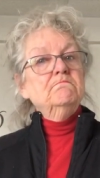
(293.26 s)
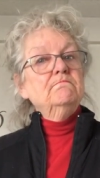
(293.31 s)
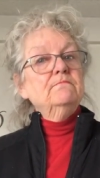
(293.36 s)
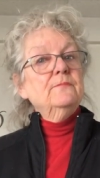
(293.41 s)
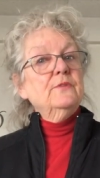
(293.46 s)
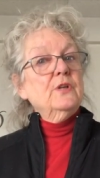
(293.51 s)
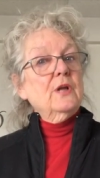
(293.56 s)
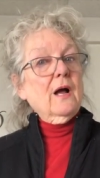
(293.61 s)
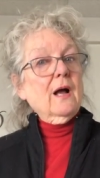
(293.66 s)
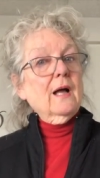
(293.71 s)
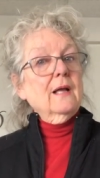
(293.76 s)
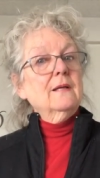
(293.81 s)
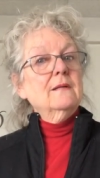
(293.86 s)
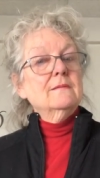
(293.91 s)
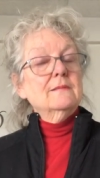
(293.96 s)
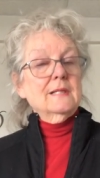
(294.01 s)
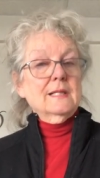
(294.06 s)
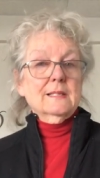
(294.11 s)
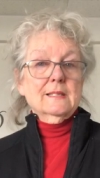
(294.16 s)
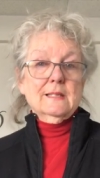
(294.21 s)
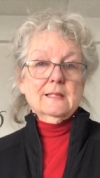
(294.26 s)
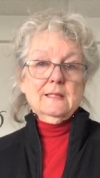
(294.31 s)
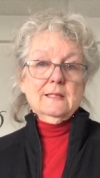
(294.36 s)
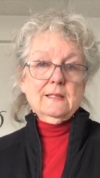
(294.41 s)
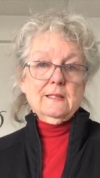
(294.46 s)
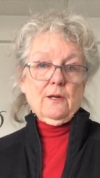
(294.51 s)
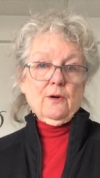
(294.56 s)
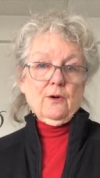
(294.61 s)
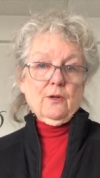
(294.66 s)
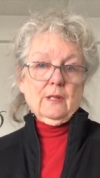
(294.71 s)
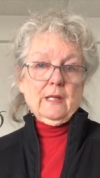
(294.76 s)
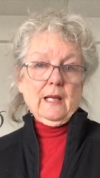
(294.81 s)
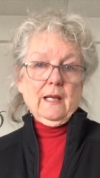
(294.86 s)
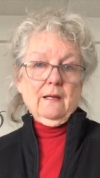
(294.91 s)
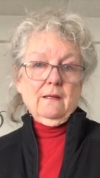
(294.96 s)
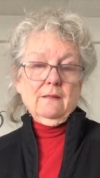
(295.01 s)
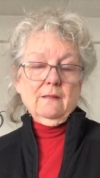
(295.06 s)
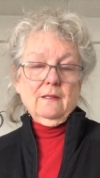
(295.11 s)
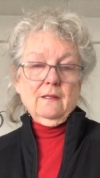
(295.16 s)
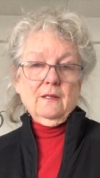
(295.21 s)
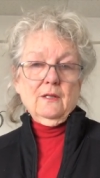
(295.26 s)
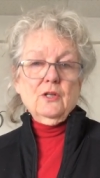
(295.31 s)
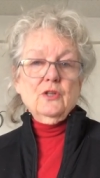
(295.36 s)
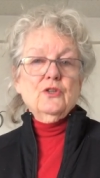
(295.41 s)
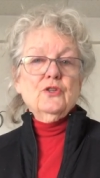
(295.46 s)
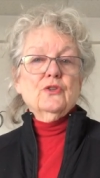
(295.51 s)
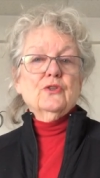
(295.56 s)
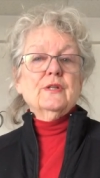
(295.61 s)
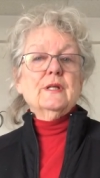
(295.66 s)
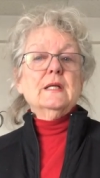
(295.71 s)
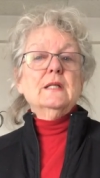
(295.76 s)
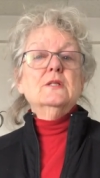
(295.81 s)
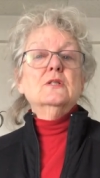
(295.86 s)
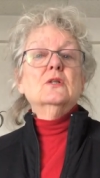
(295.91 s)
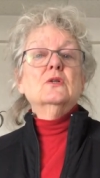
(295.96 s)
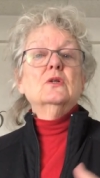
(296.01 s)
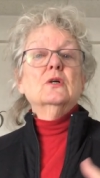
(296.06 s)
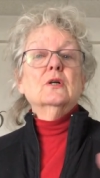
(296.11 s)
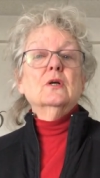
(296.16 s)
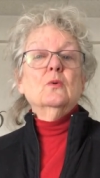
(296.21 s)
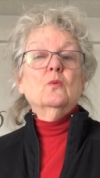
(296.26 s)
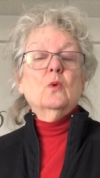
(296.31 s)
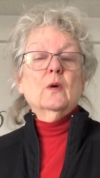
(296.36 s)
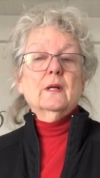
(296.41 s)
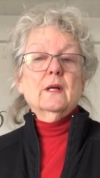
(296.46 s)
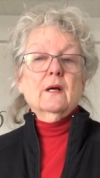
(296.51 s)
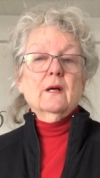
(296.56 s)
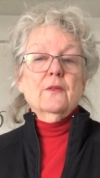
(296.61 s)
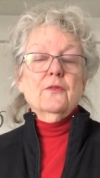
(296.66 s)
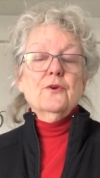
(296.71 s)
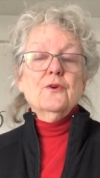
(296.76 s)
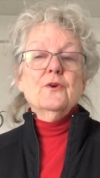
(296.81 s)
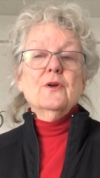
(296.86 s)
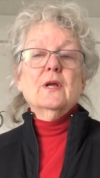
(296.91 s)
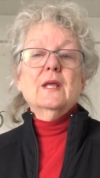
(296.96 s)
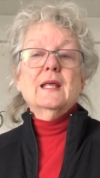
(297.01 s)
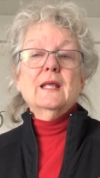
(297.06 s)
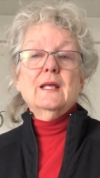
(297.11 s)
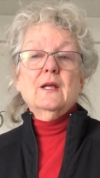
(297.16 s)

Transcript: Not necessarily. You'll need to look at what other